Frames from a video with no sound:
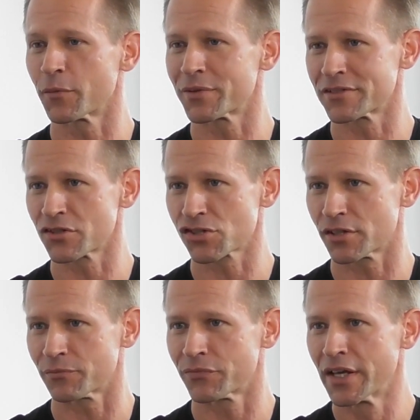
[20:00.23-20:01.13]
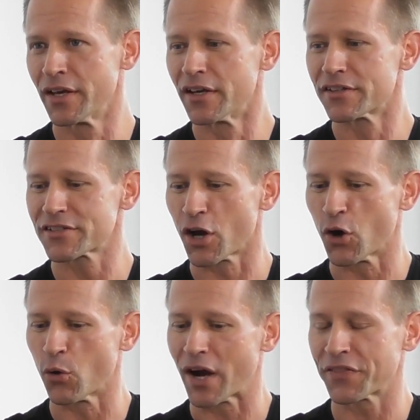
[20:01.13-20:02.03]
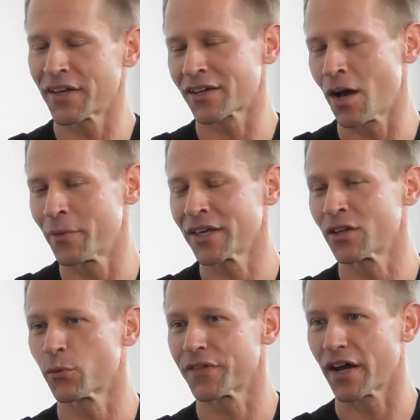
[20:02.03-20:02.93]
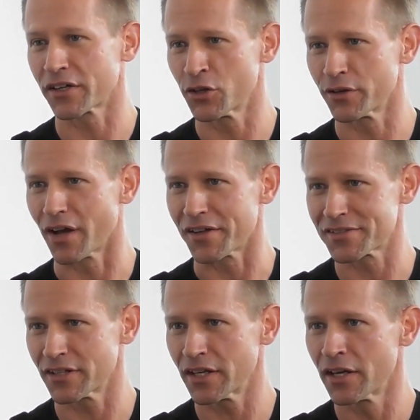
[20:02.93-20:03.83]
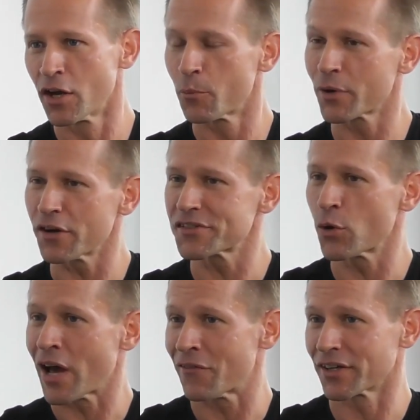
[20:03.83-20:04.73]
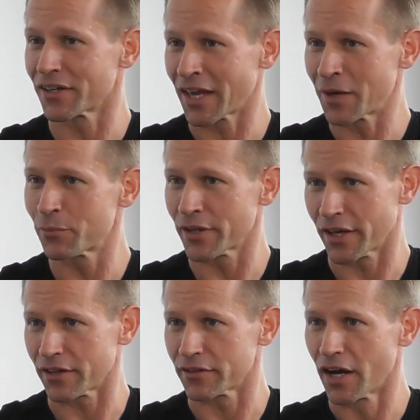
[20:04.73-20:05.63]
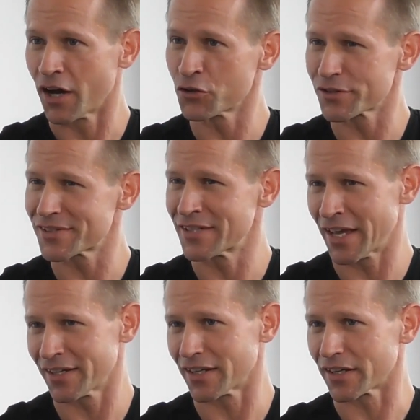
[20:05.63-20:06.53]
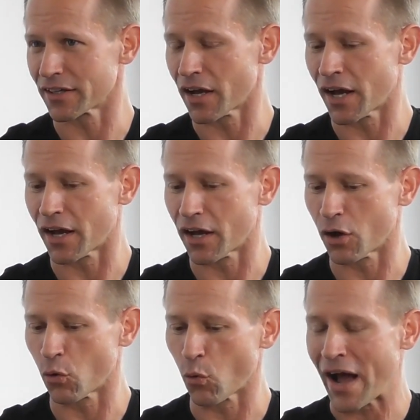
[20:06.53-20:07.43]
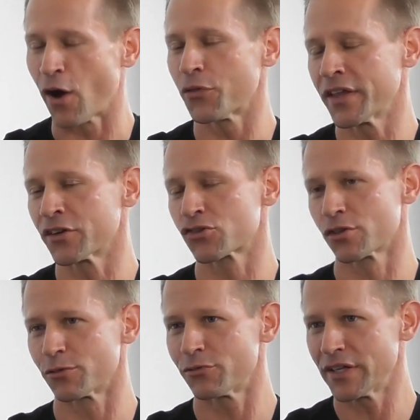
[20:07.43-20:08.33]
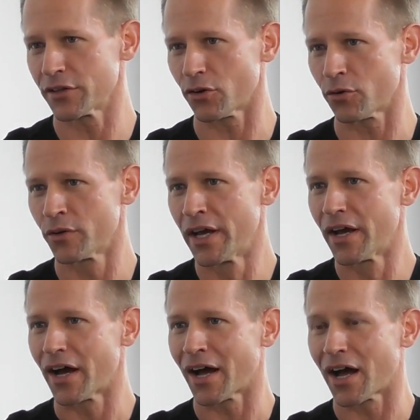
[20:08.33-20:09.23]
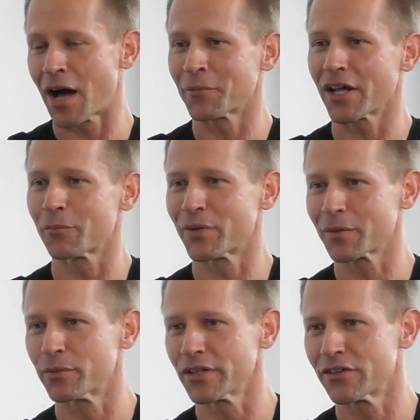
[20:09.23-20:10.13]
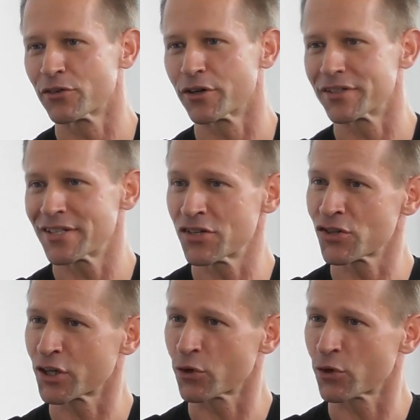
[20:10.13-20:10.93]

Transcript: the position. So I think coming in with that curiosity, but also having a game plan, understanding how things should feel. I'm not a big believer in teaching